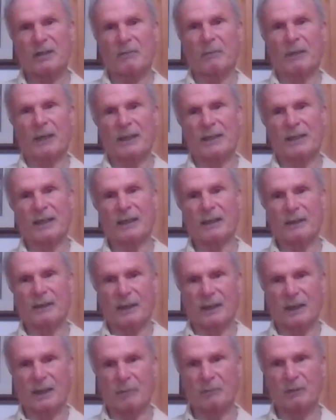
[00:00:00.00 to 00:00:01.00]
is it makes
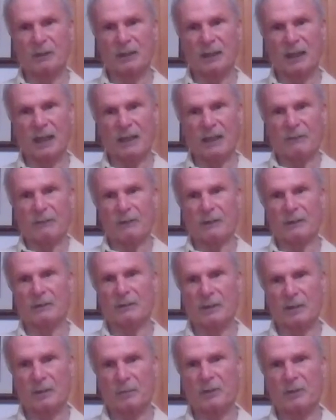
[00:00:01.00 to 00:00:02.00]
anything come to life
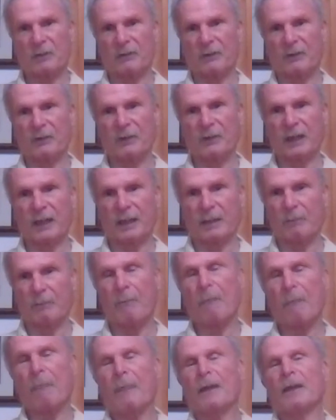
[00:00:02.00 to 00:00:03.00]
in terms of a
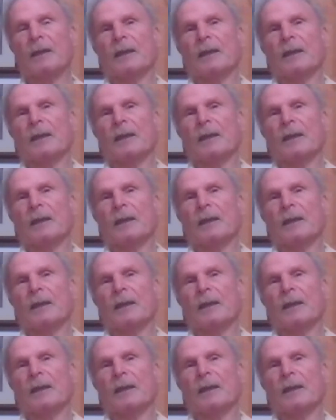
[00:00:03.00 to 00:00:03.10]
flame.